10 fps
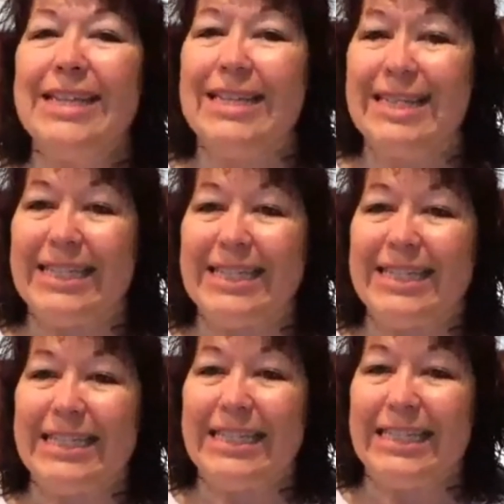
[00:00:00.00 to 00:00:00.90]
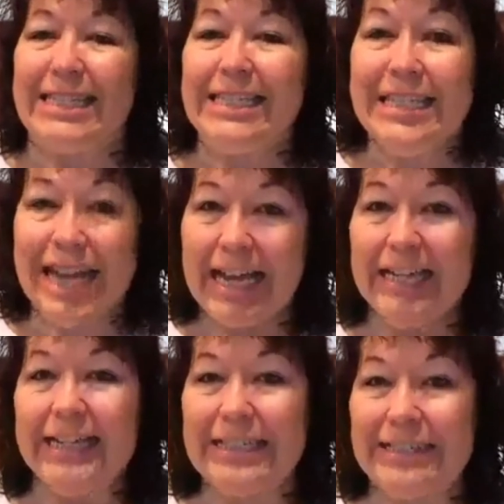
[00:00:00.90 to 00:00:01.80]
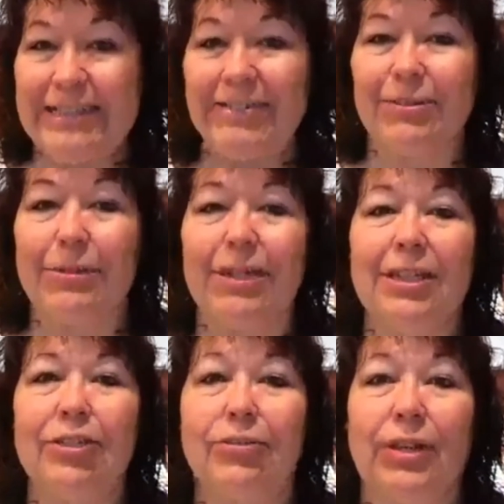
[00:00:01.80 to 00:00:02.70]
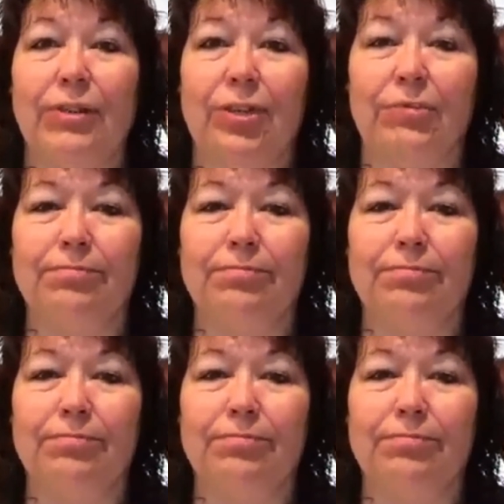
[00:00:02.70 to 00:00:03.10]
is not going to turn out to be in your favor.